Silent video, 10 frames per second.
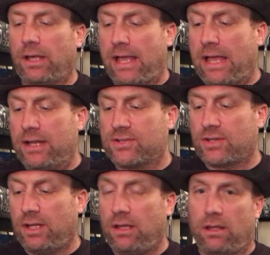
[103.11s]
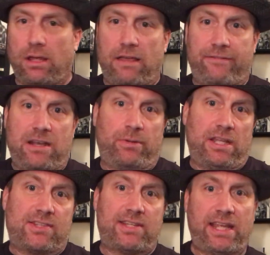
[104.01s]
And if
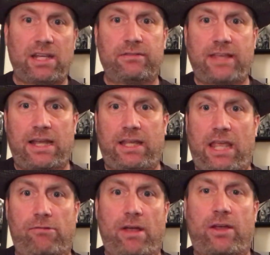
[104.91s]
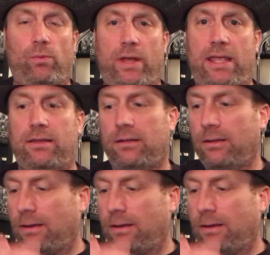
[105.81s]
anybody is thinking of getting a record weight,